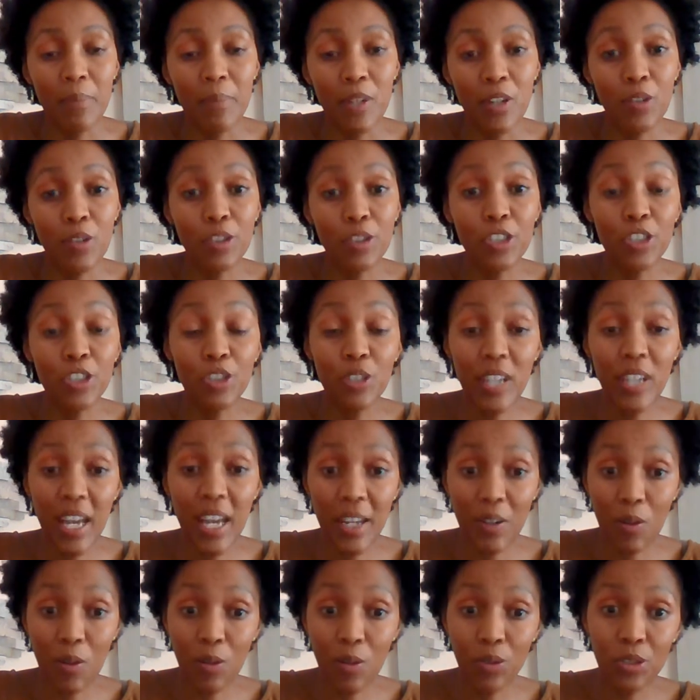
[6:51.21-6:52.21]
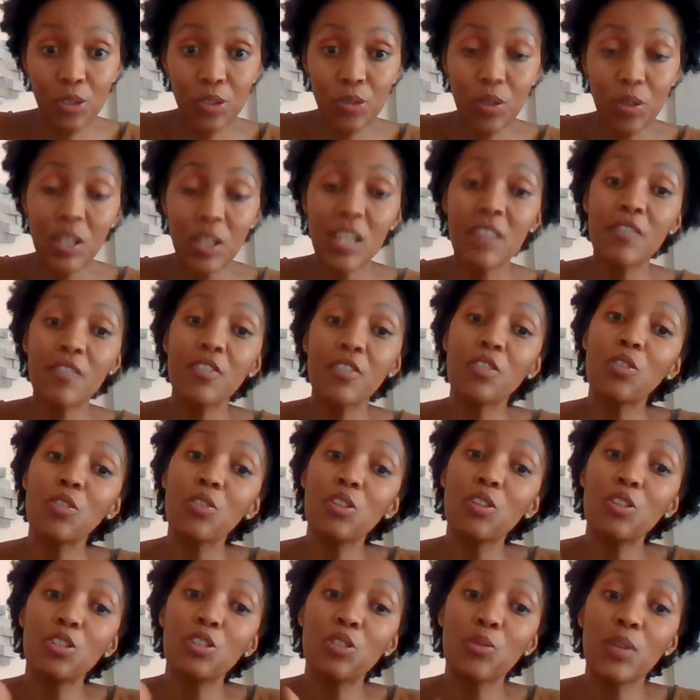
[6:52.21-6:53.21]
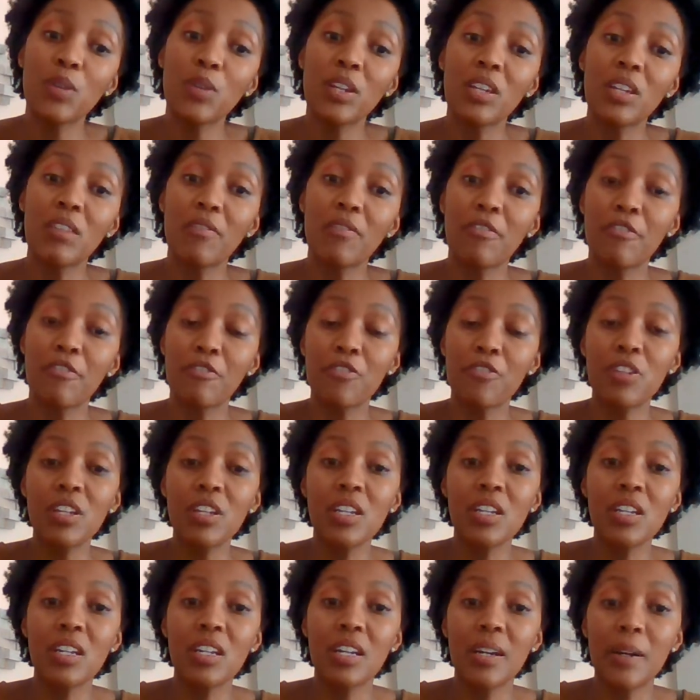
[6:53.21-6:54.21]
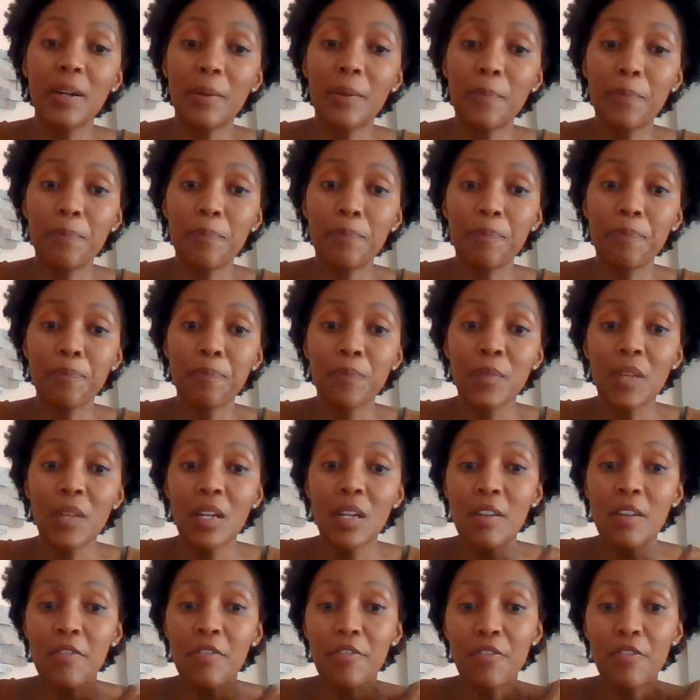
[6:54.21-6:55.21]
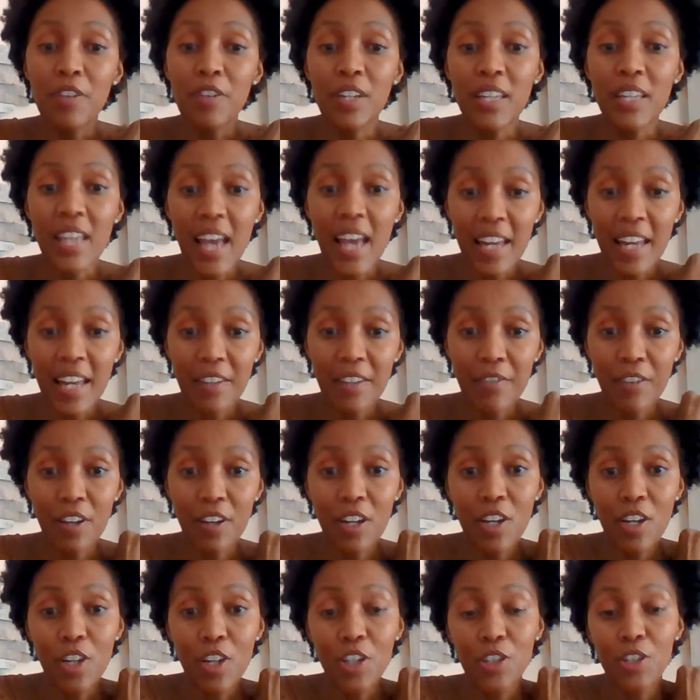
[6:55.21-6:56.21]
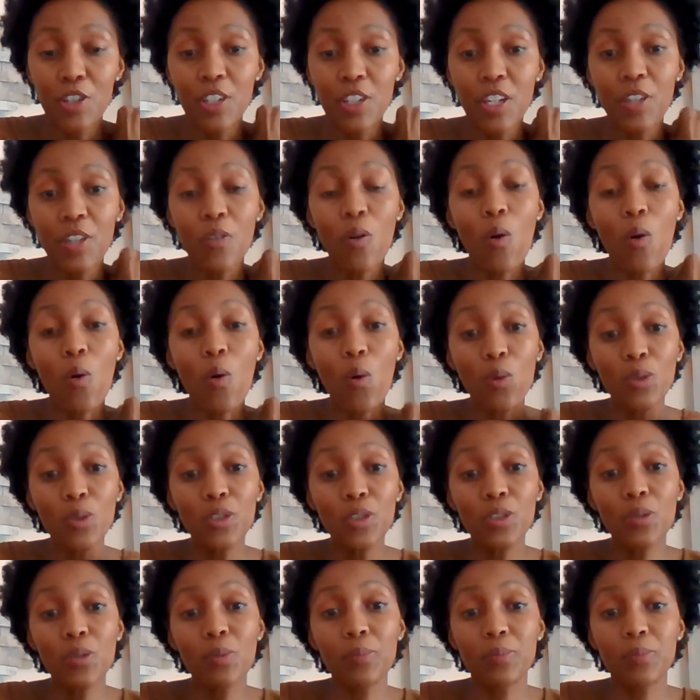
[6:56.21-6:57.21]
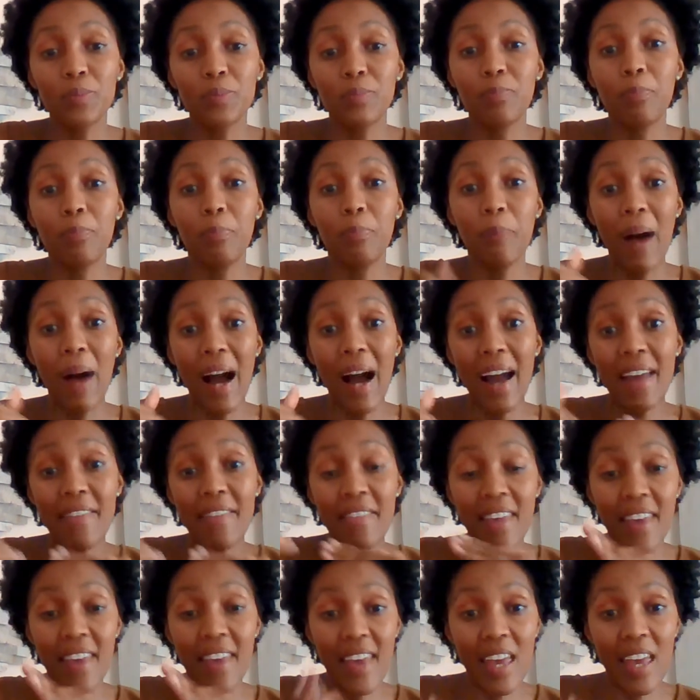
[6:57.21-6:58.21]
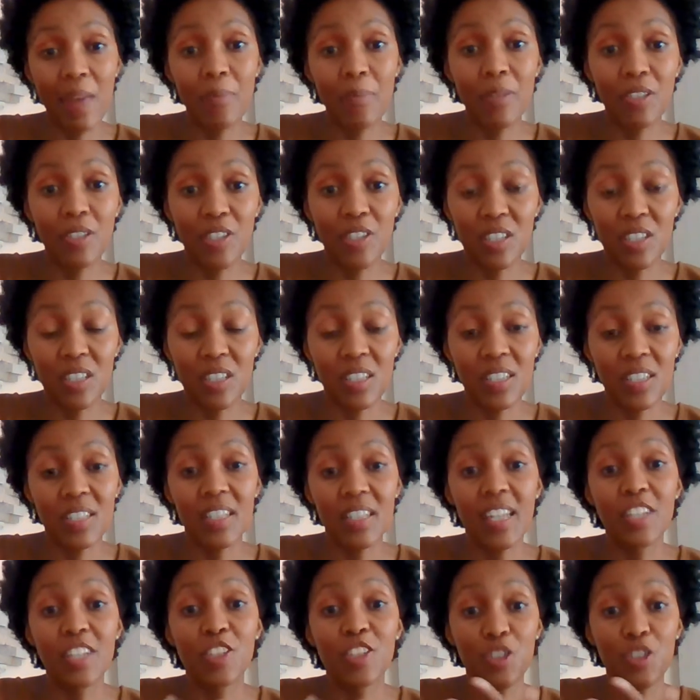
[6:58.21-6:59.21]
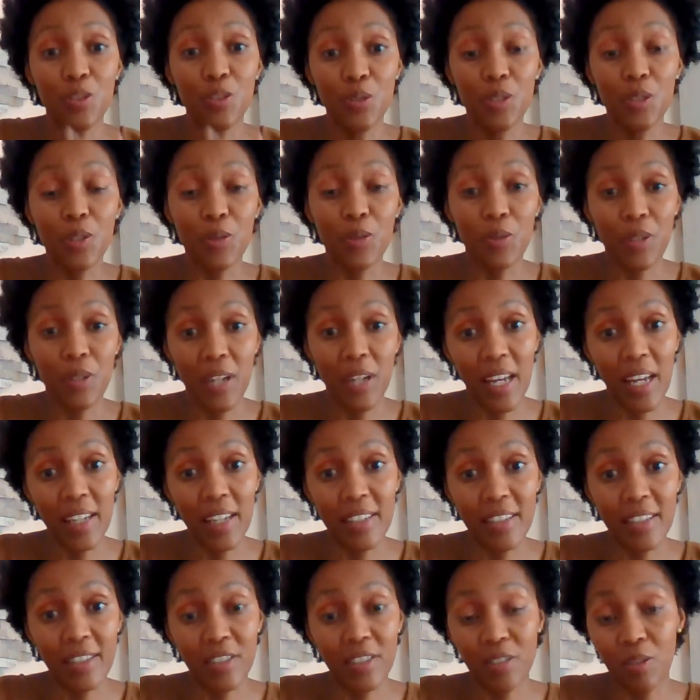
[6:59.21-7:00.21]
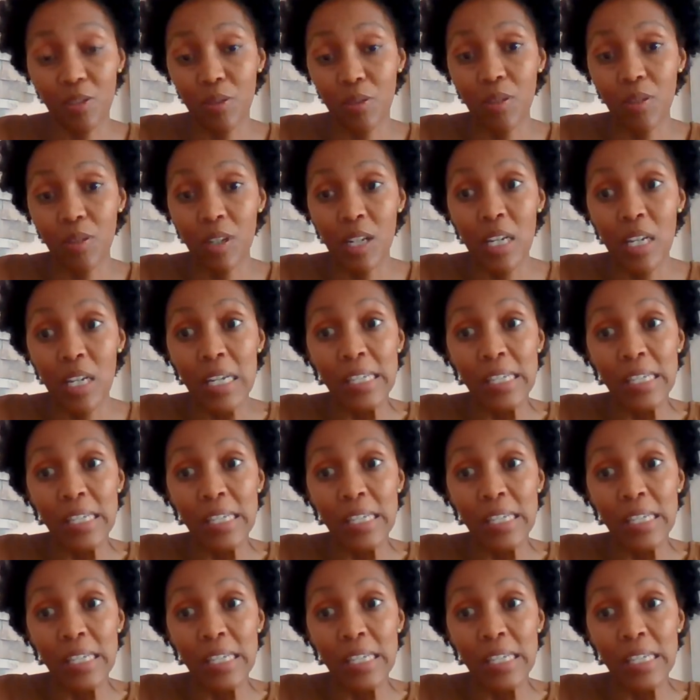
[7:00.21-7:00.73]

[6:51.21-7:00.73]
Because you can also, even though you're doing the free Canva, you can also buy the images that you create, you know.